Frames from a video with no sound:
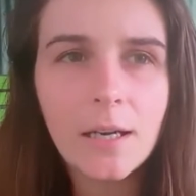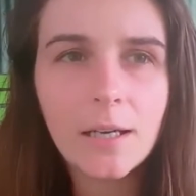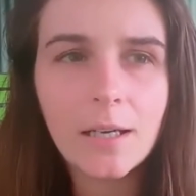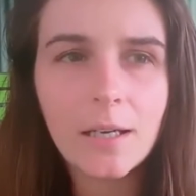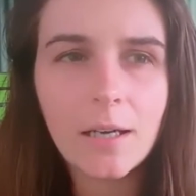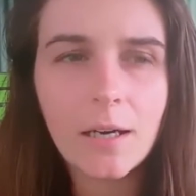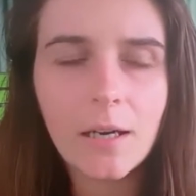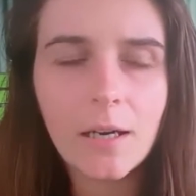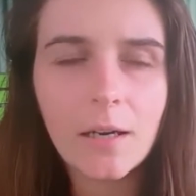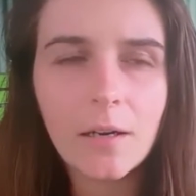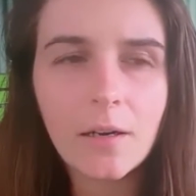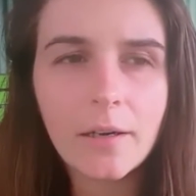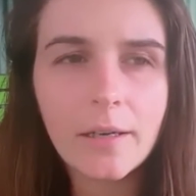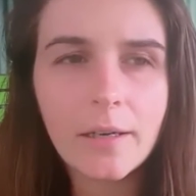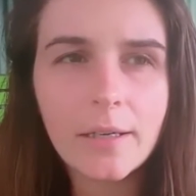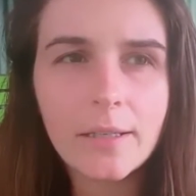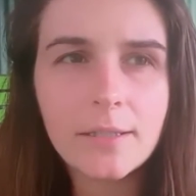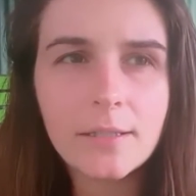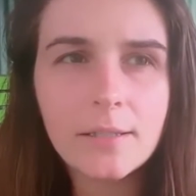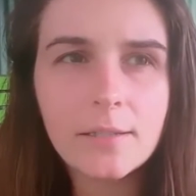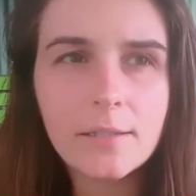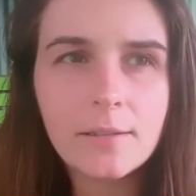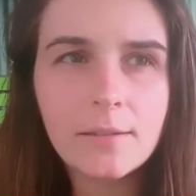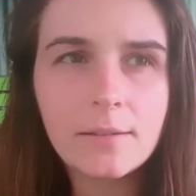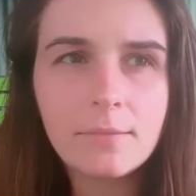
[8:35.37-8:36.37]
I
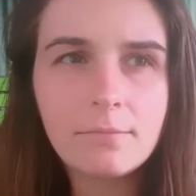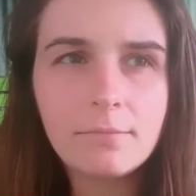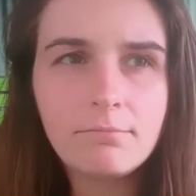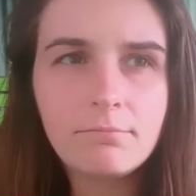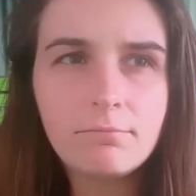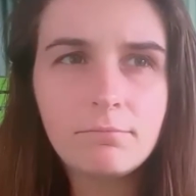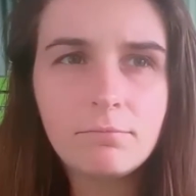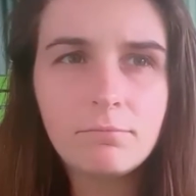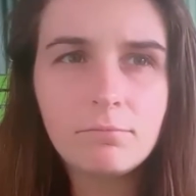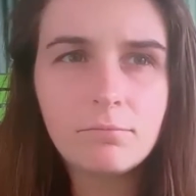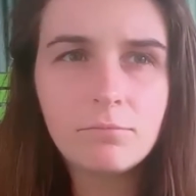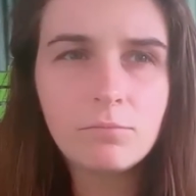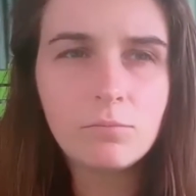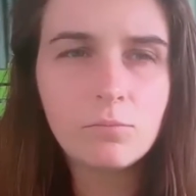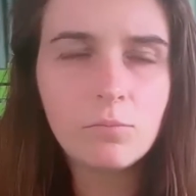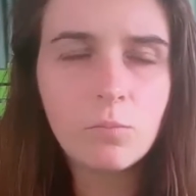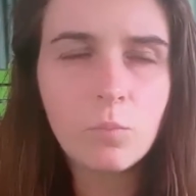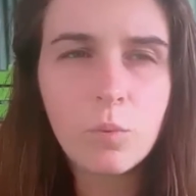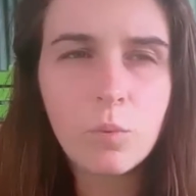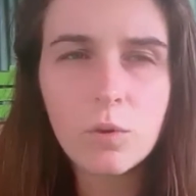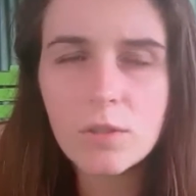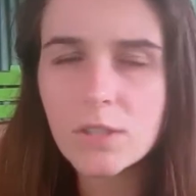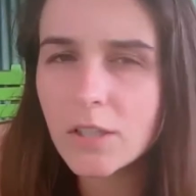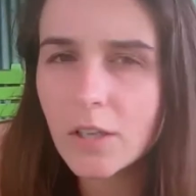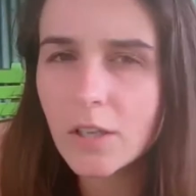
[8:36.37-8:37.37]

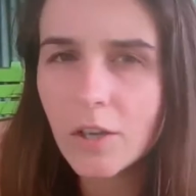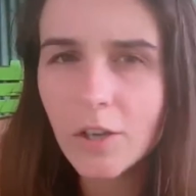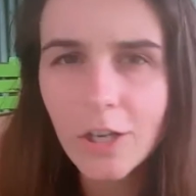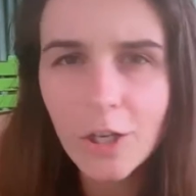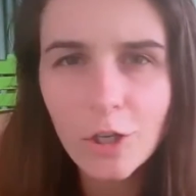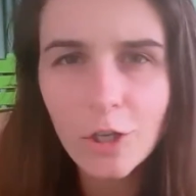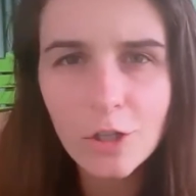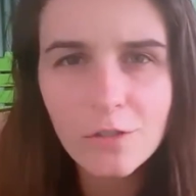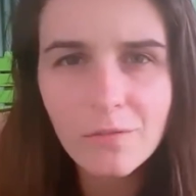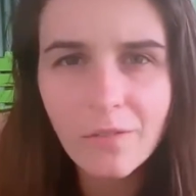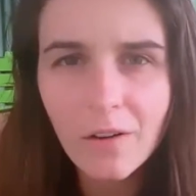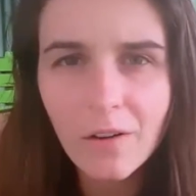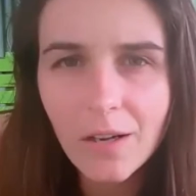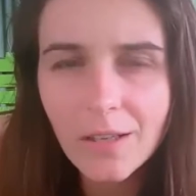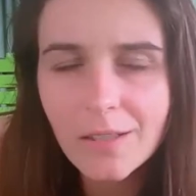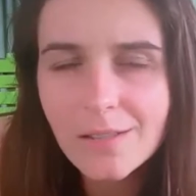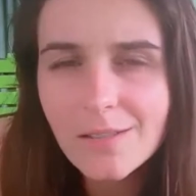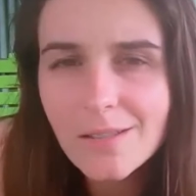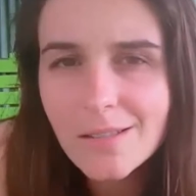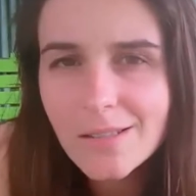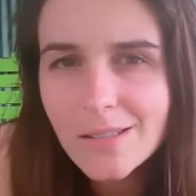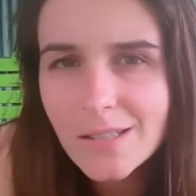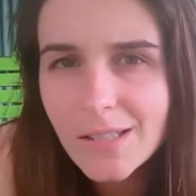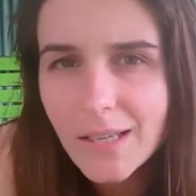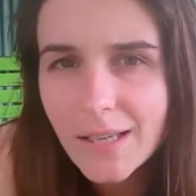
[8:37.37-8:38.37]
wasn't going to use
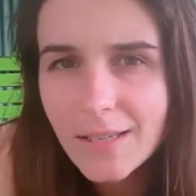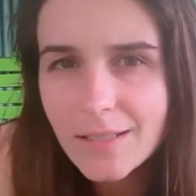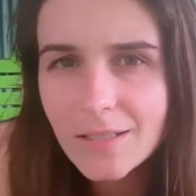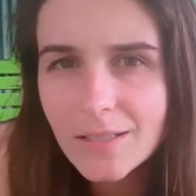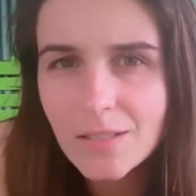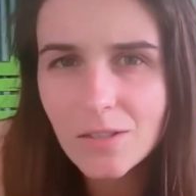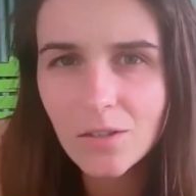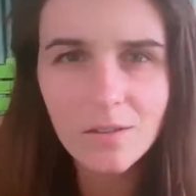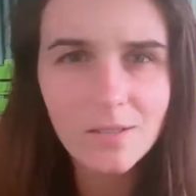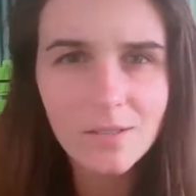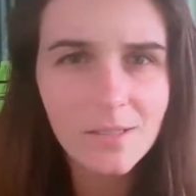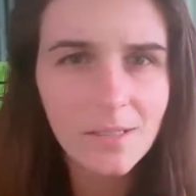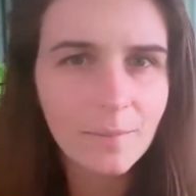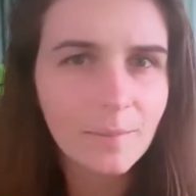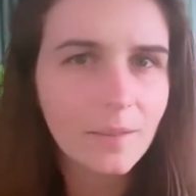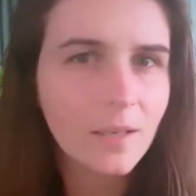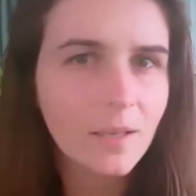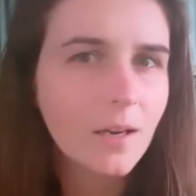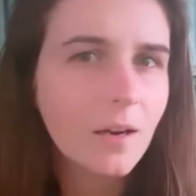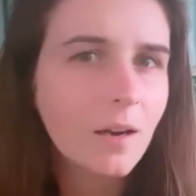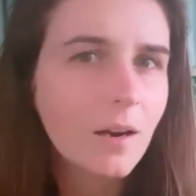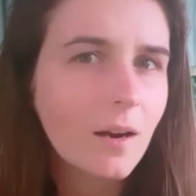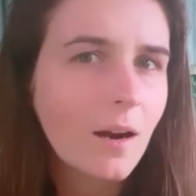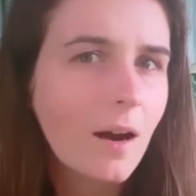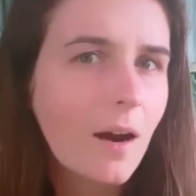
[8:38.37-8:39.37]
violence, it's not something
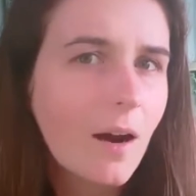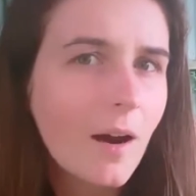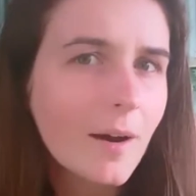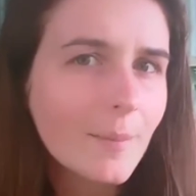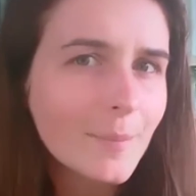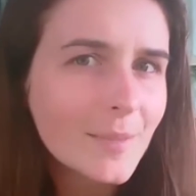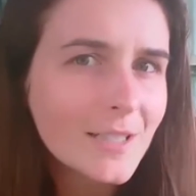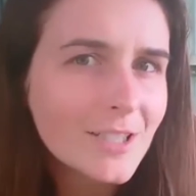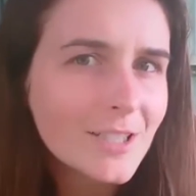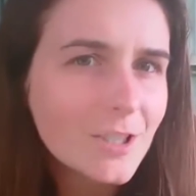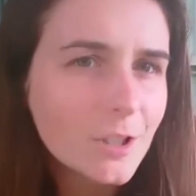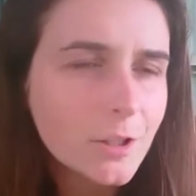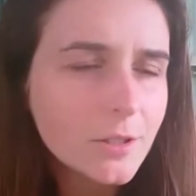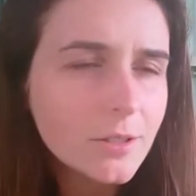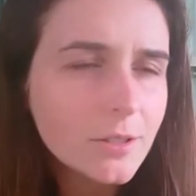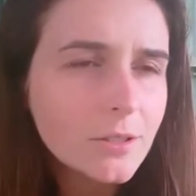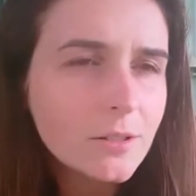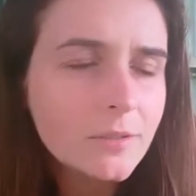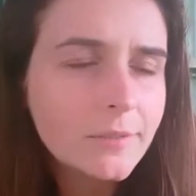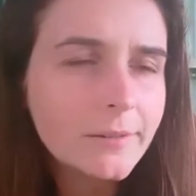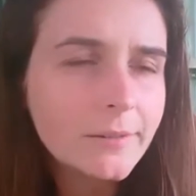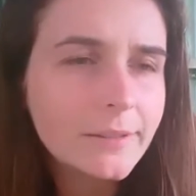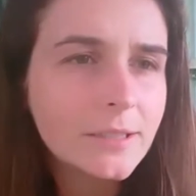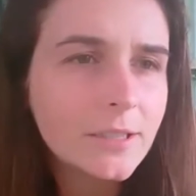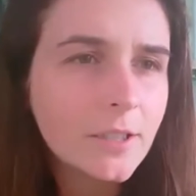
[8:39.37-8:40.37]
I'm into,
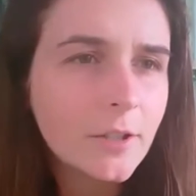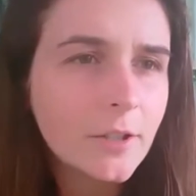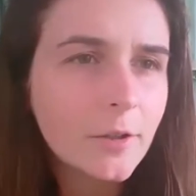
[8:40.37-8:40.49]
so